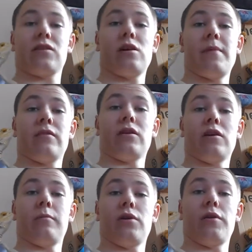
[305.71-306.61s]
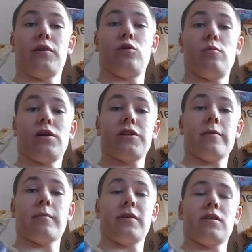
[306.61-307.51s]
Sorry about not uploading too much.
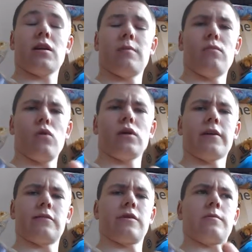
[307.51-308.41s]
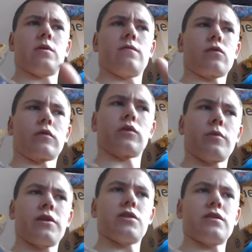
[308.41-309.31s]
I'm going to be starting more live streams over on
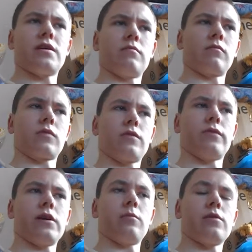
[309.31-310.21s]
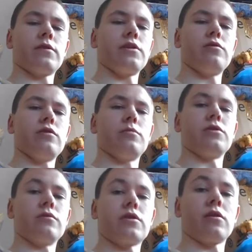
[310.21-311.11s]
Twitch and then converting them over to YouTube
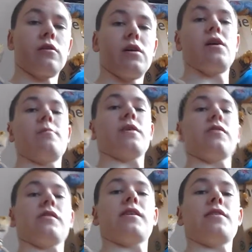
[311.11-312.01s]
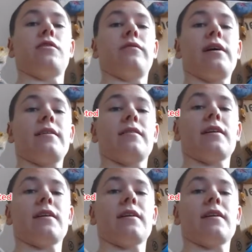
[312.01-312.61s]
soon. So make sure you stay tuned for that.